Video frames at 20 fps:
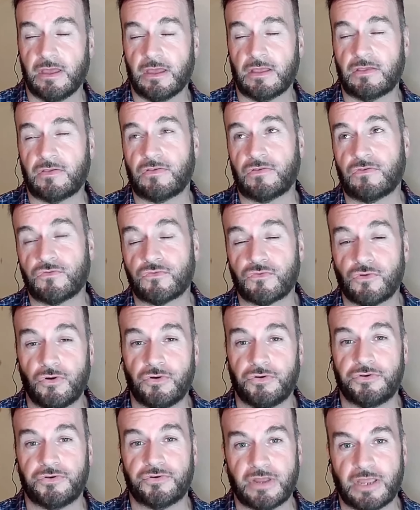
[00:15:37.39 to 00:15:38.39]

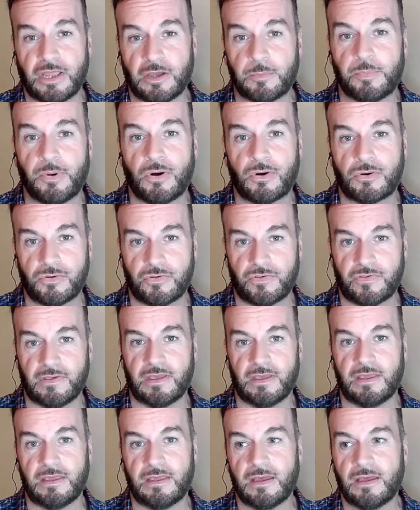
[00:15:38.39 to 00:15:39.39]
extraordinary
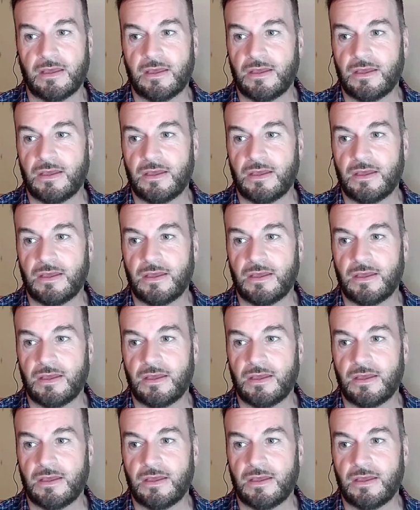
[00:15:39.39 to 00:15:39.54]
hypocrisy